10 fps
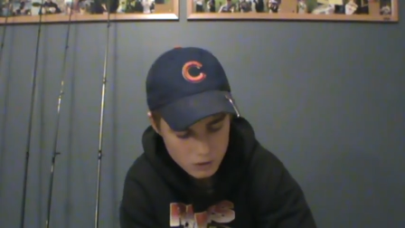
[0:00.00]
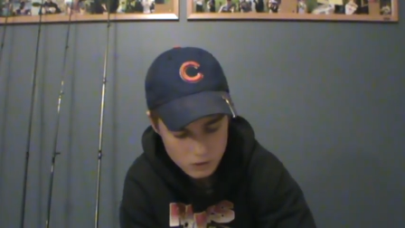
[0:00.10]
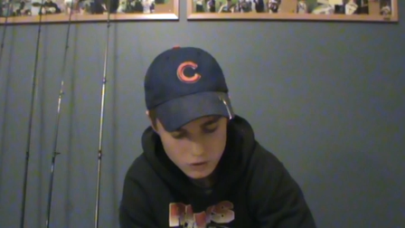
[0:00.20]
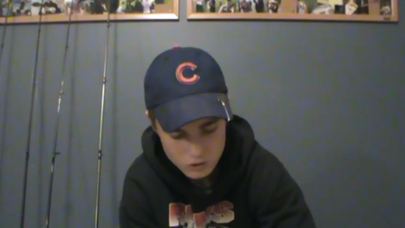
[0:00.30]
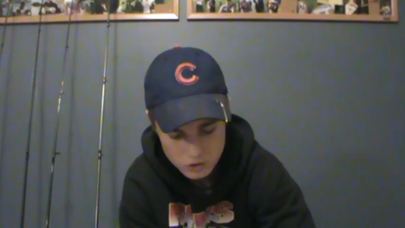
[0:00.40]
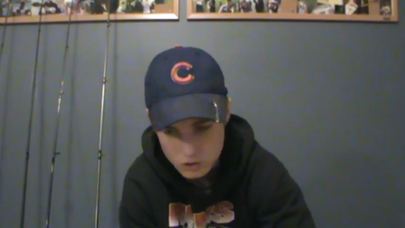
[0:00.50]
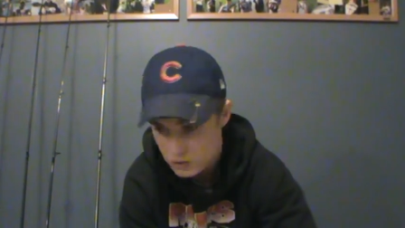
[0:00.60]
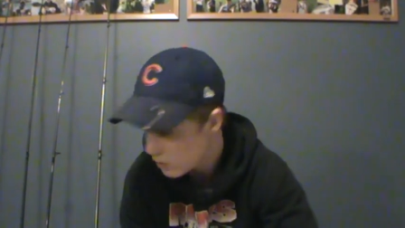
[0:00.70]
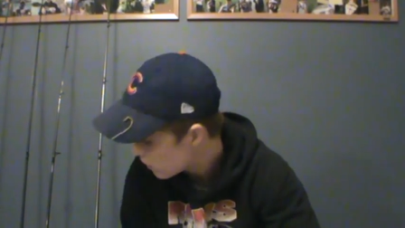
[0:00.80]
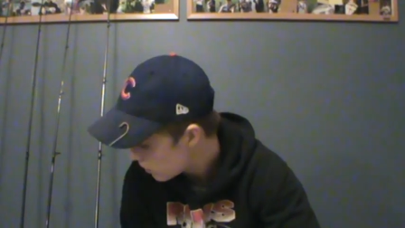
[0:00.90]
on a
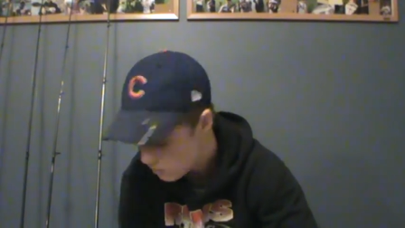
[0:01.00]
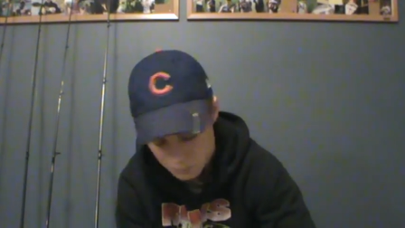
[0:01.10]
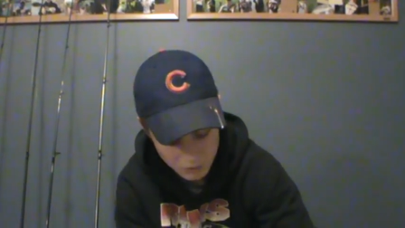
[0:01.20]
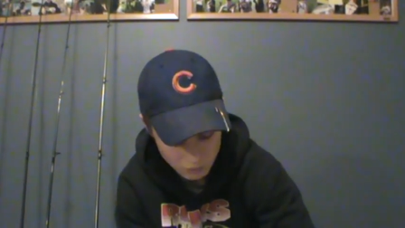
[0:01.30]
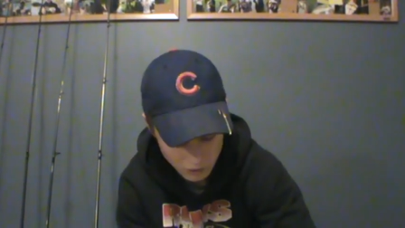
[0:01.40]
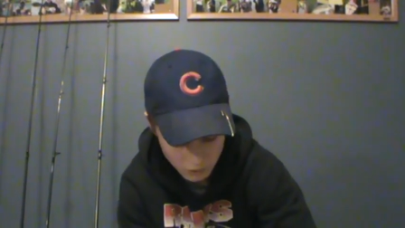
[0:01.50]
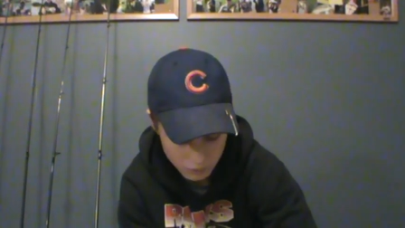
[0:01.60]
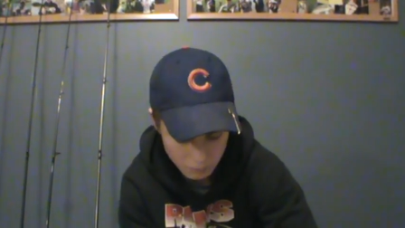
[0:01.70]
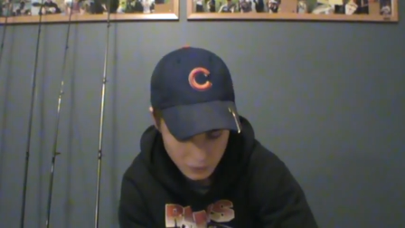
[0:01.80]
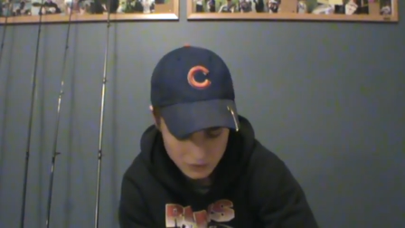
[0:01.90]
jig that I think's on my
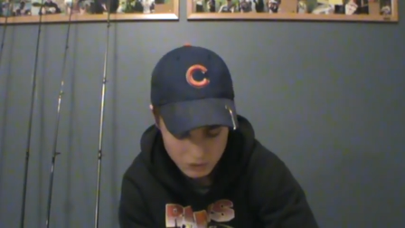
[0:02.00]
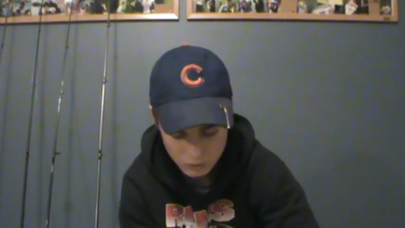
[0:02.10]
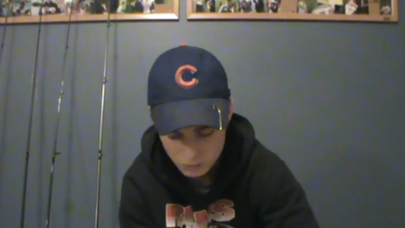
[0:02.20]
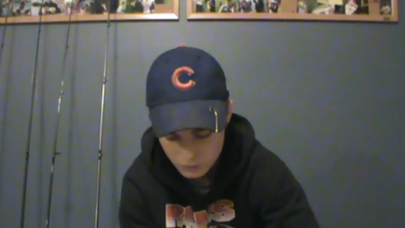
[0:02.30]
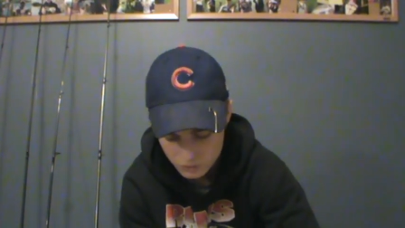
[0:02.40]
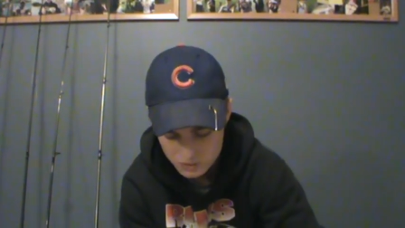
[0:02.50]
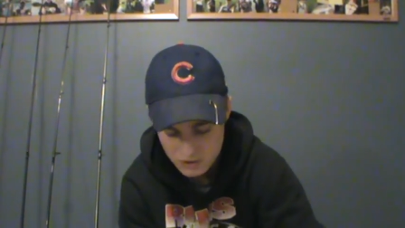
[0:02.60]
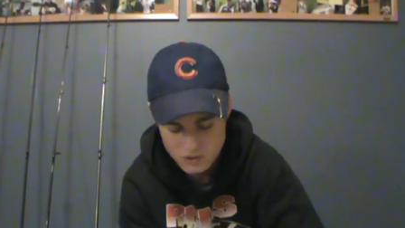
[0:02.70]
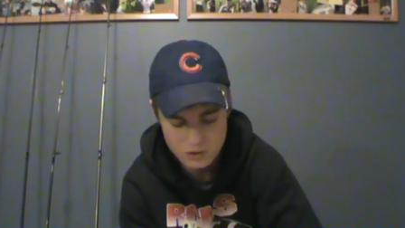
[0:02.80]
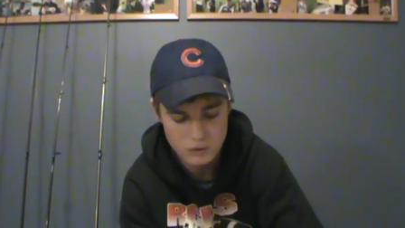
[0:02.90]
rod, but I took it off because I
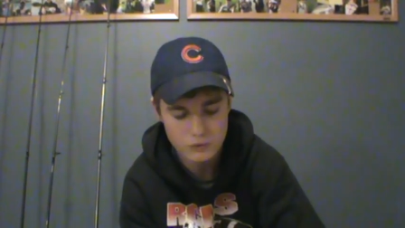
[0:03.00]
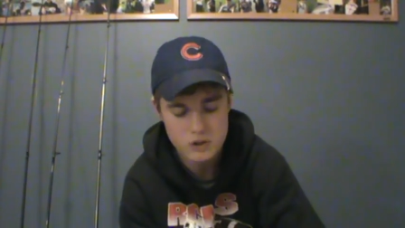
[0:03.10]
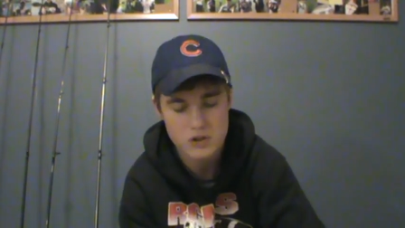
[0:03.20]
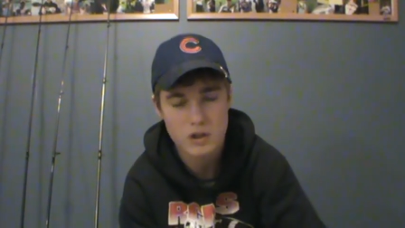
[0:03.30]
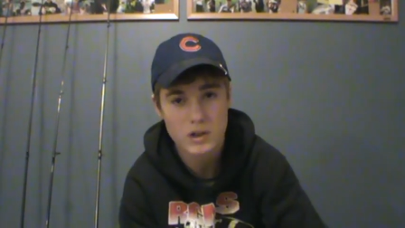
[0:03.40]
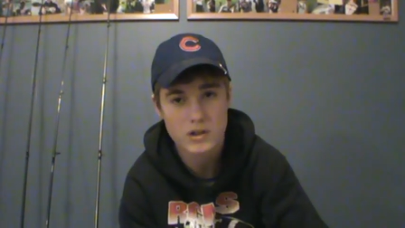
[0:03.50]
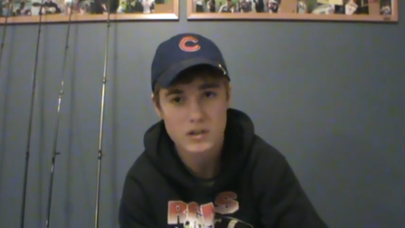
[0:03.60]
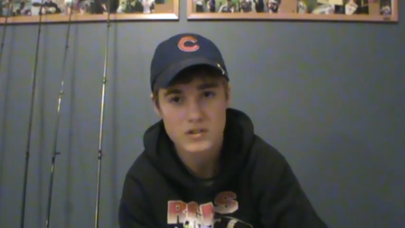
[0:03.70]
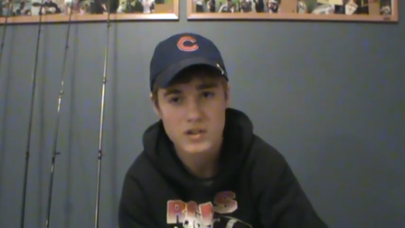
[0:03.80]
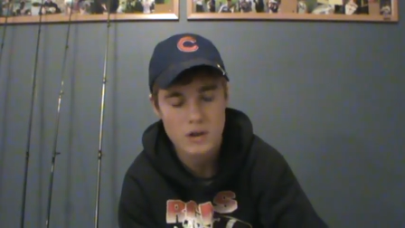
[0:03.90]
was gonna go fishing today
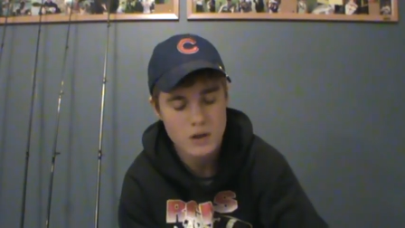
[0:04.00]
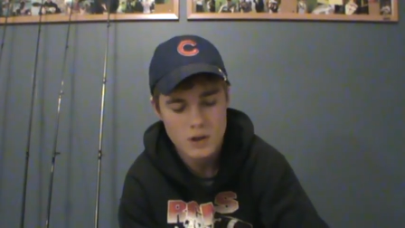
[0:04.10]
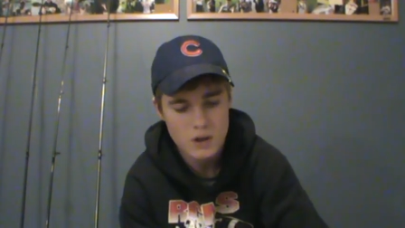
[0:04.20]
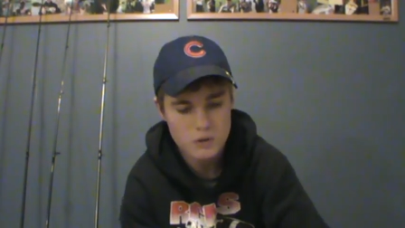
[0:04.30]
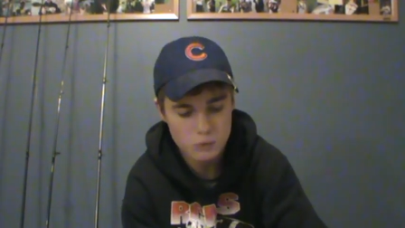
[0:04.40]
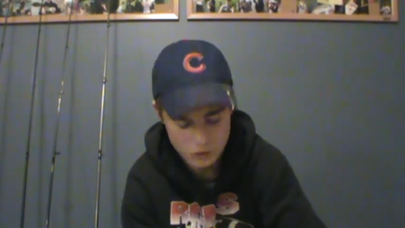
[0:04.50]
because it's